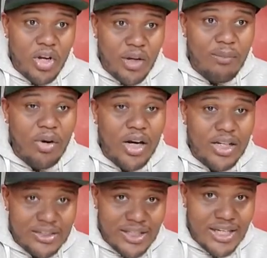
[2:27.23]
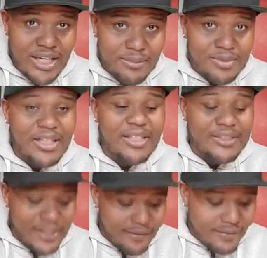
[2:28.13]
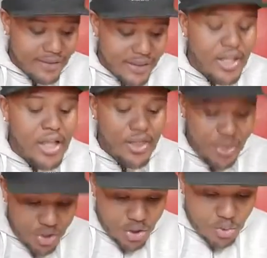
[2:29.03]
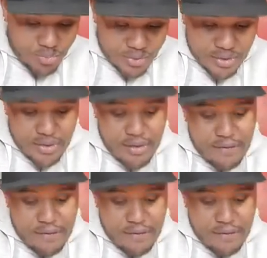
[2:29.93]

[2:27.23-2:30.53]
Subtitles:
LeBron James is definitely the GOAT.